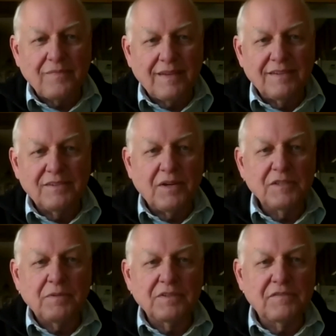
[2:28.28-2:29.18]
So I
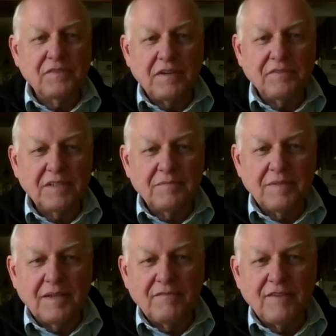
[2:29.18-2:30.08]
suppose if you have some
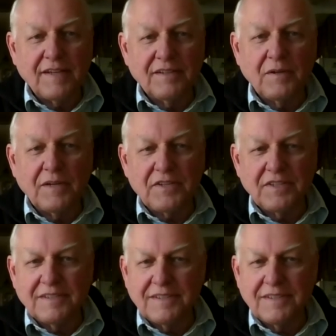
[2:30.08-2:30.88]
vet questions,